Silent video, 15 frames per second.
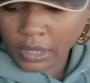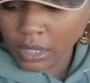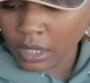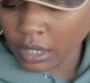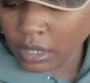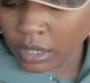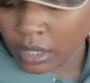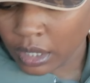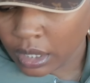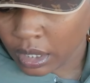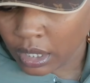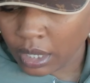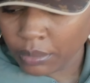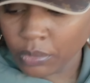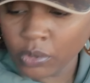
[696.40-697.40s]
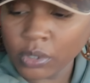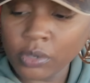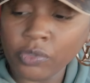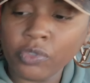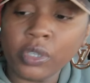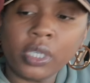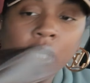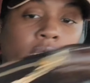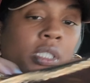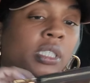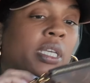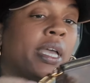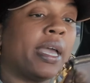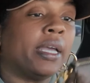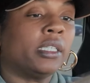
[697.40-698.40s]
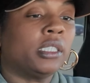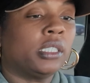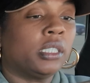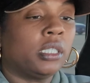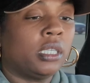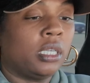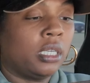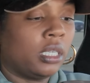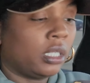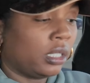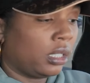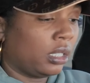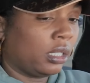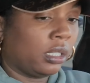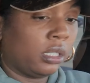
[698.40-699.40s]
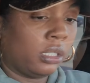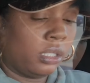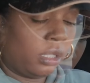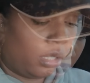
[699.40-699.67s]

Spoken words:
And then I'm going to reattach this.